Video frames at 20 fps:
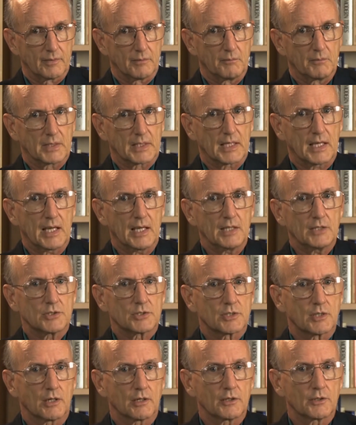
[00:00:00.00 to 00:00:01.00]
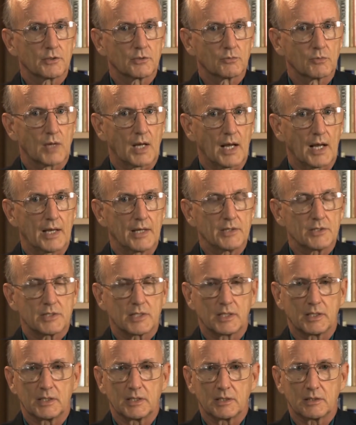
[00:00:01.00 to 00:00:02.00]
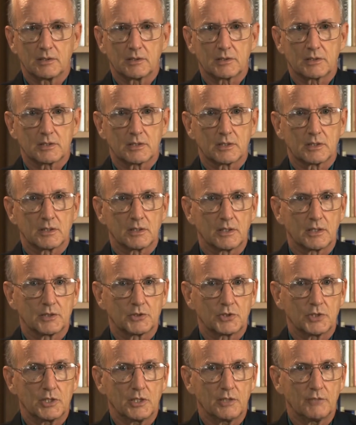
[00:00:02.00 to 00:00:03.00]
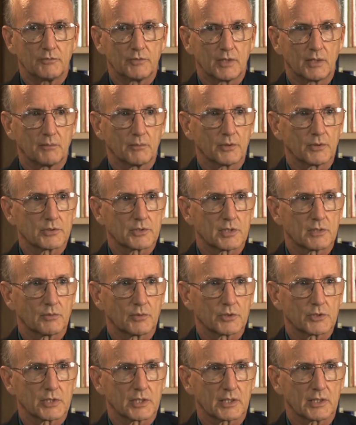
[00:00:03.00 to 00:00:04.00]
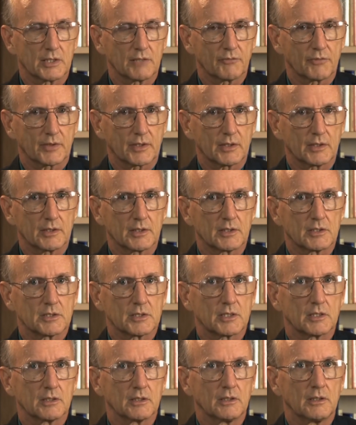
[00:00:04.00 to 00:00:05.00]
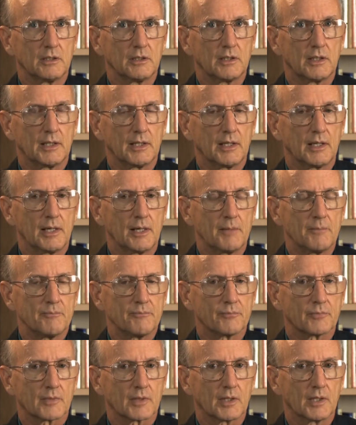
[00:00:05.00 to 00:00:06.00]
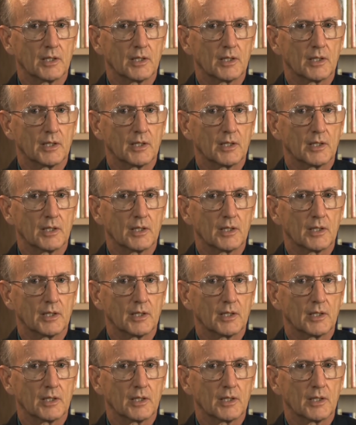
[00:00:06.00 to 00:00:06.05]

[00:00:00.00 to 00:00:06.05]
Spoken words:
McCain started to rise. He didn't achieve numbers that were significant until